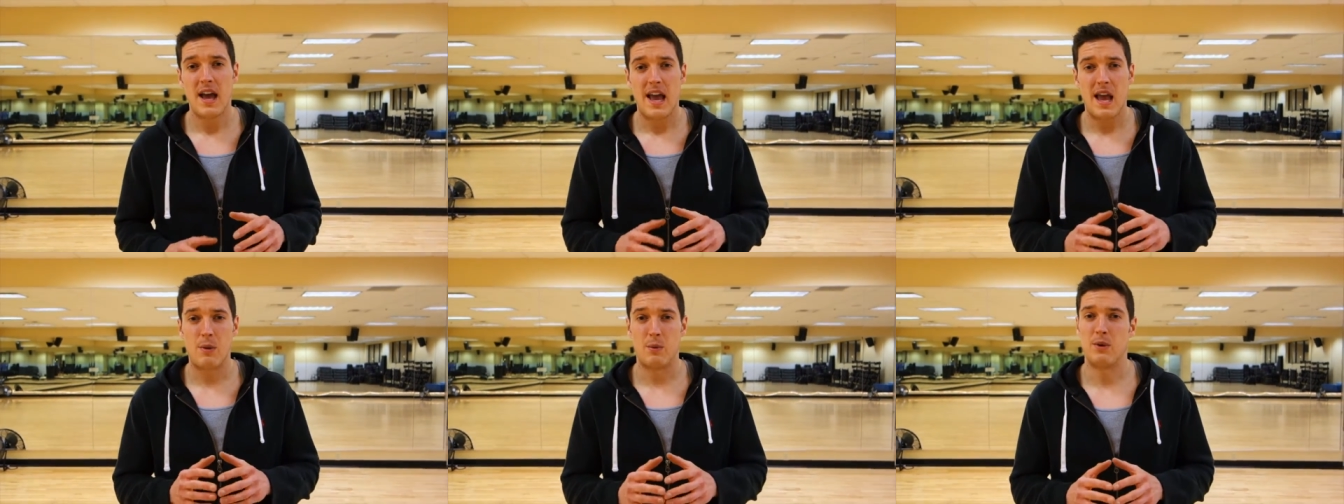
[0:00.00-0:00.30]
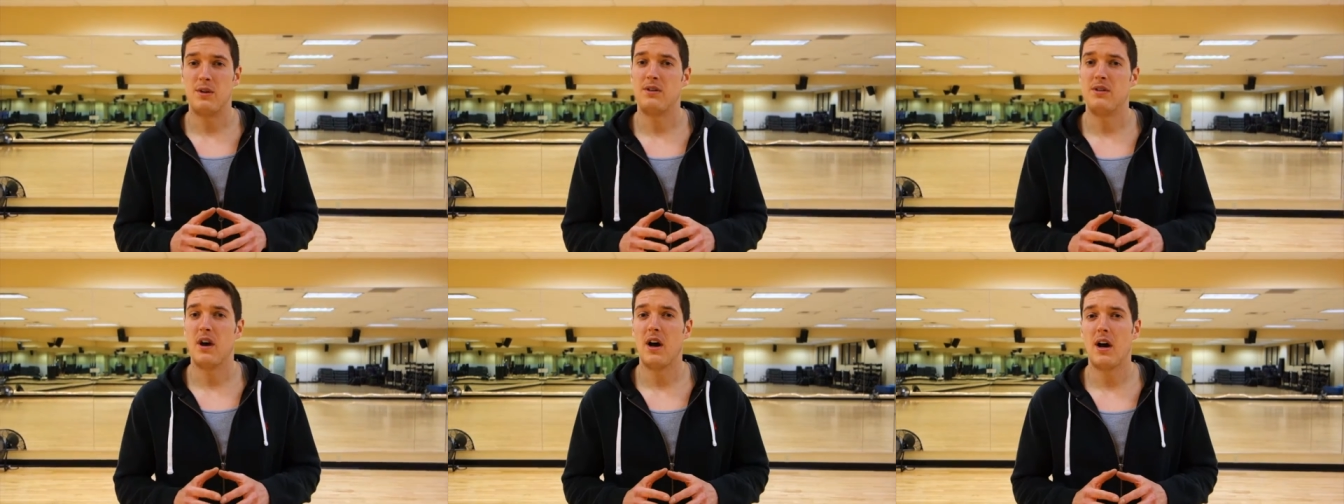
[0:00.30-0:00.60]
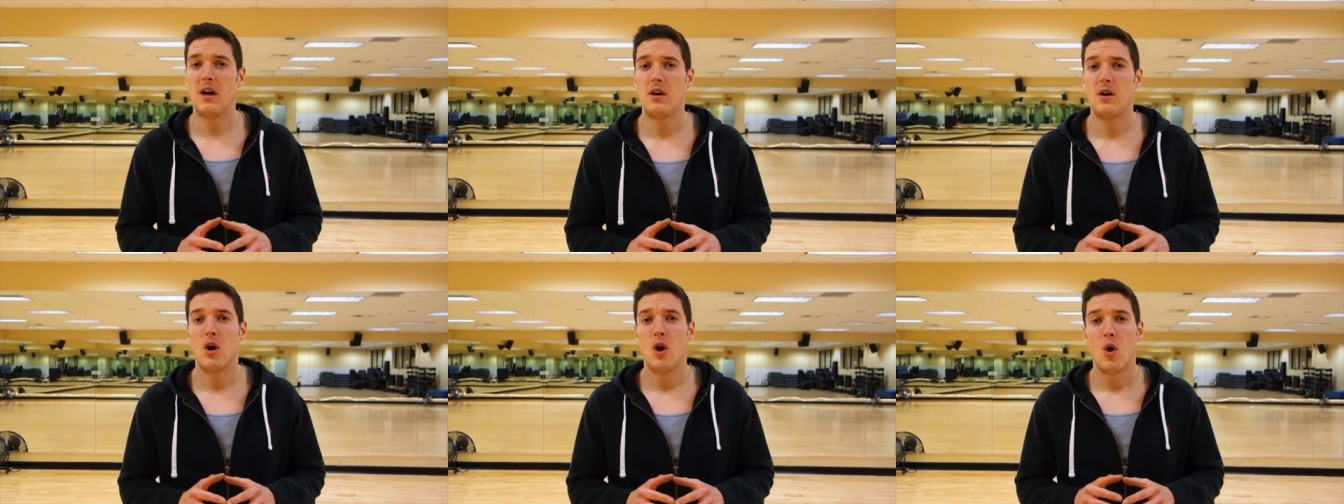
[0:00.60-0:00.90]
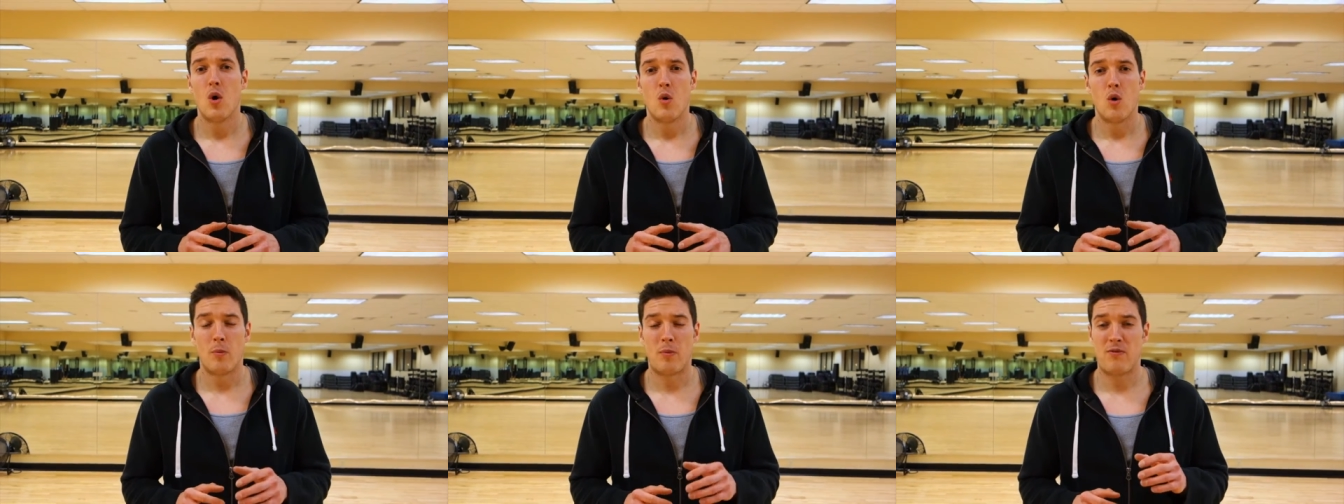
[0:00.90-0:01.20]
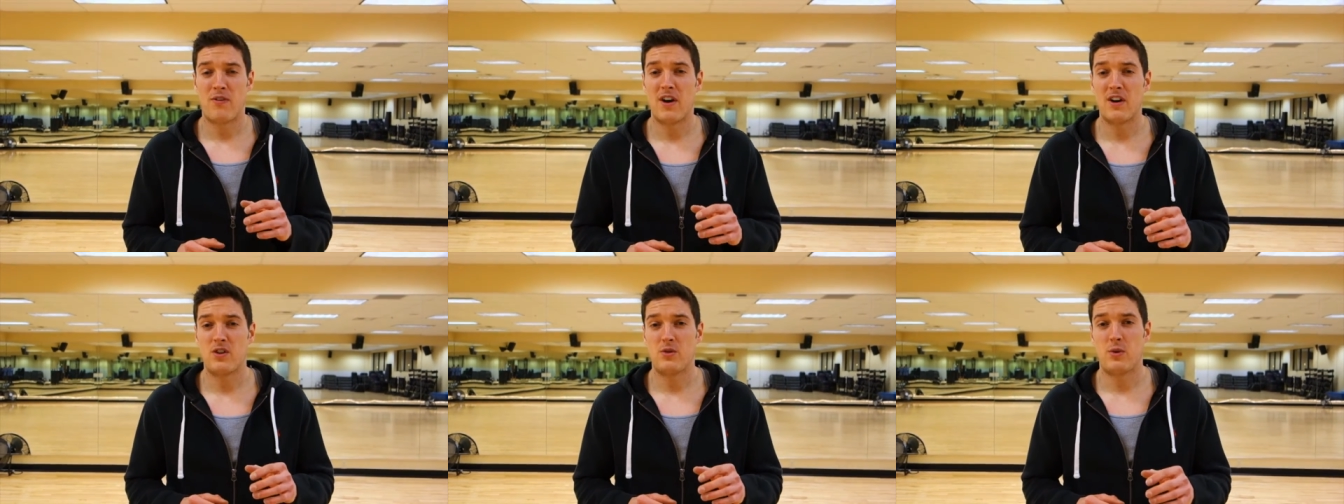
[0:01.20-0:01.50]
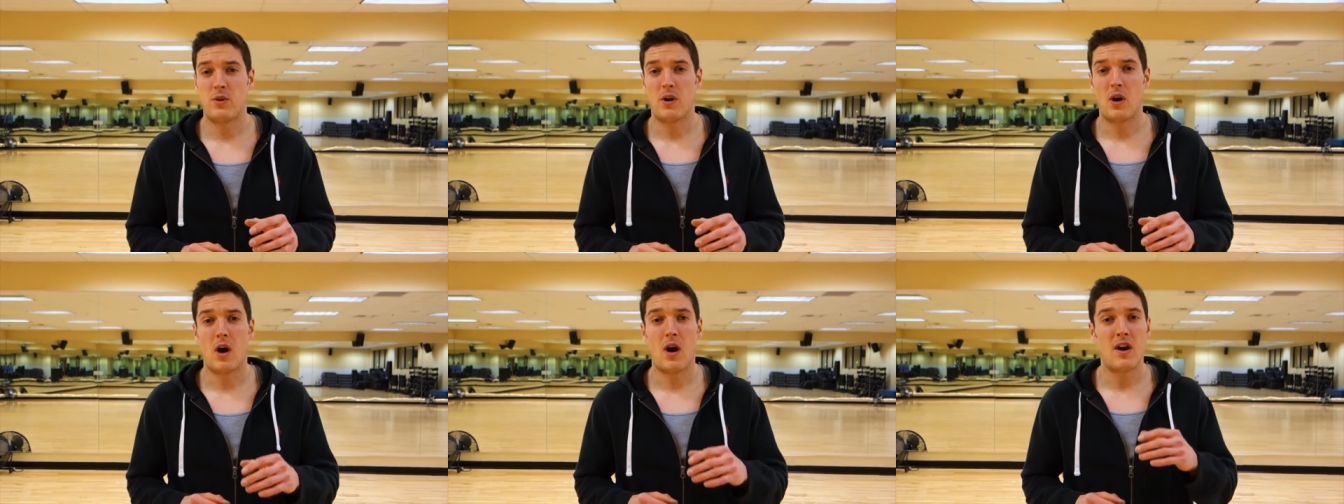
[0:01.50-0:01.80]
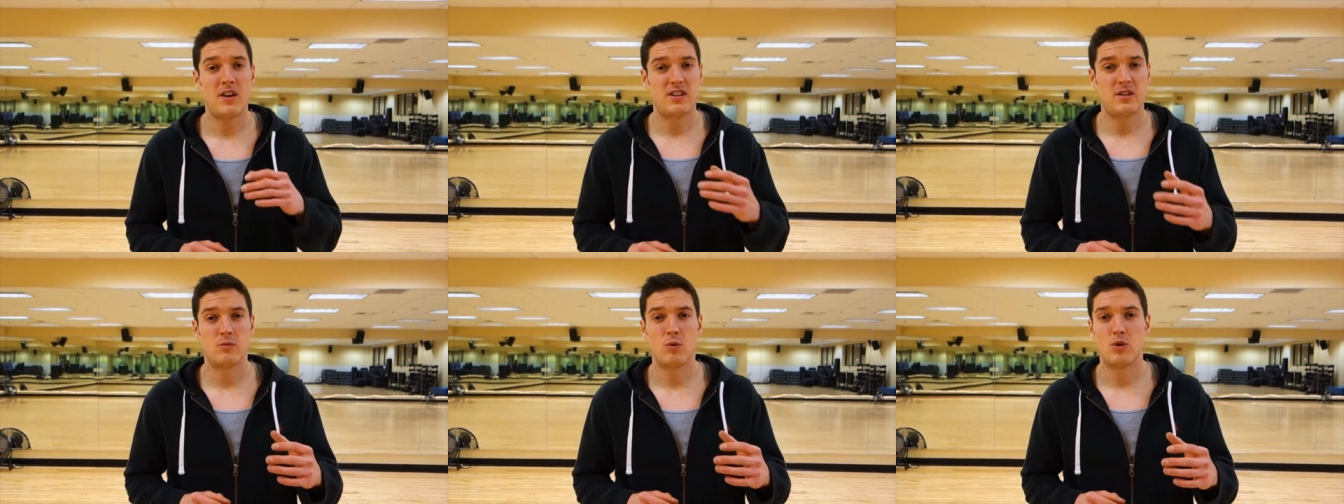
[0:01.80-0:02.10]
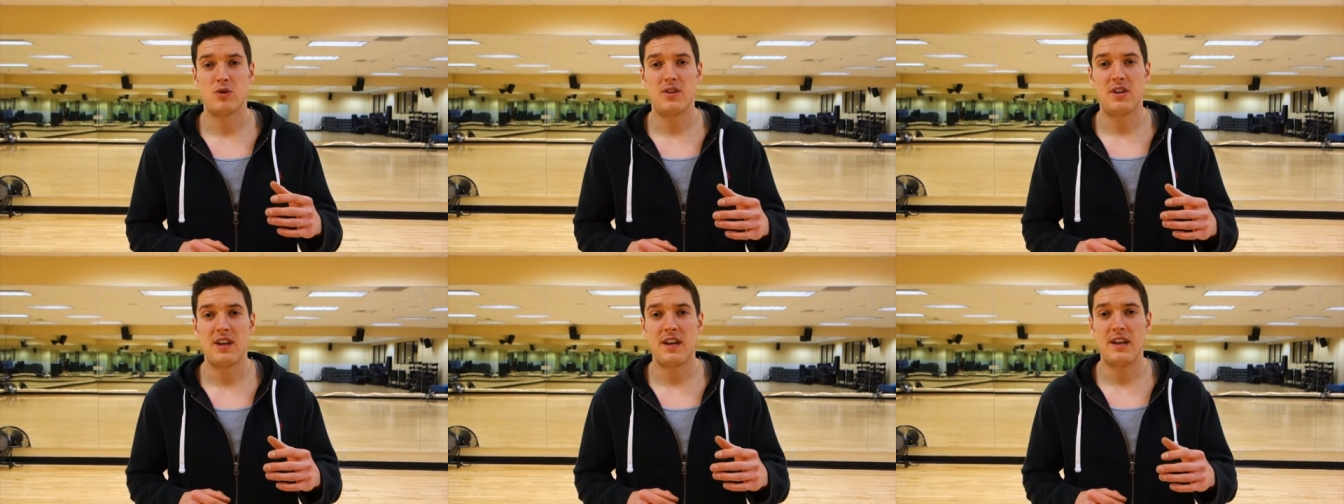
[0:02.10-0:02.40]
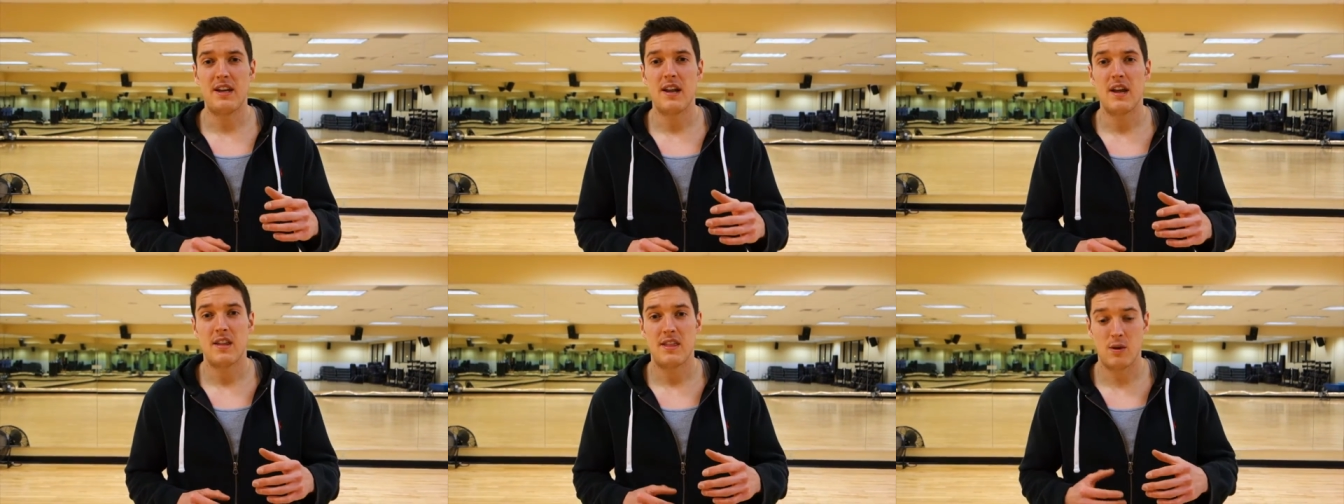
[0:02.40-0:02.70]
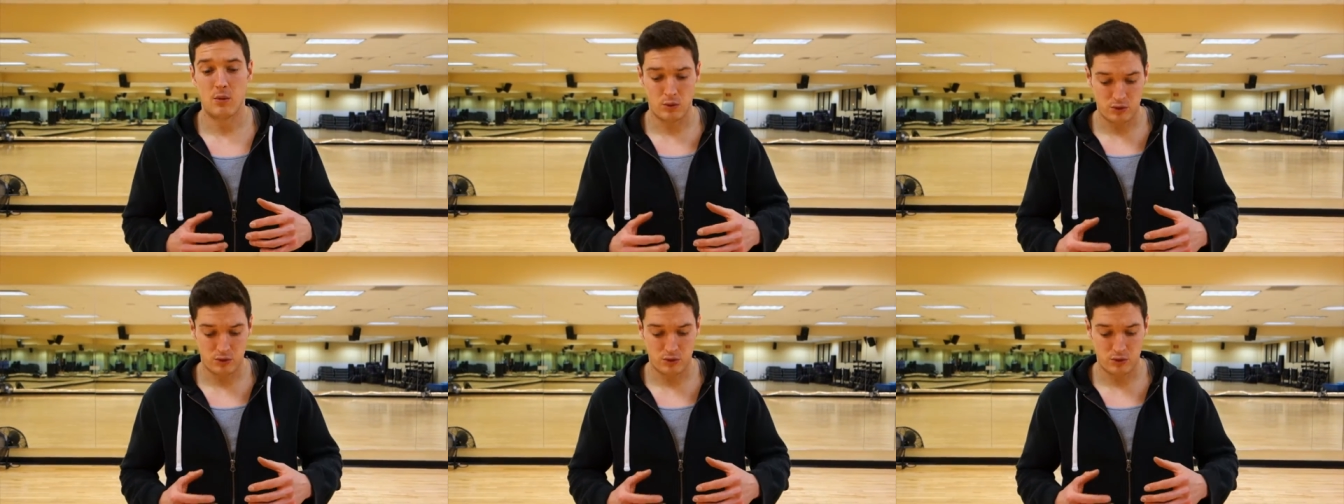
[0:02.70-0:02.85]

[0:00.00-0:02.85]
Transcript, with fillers: and when done, will provide you with an awesome routine that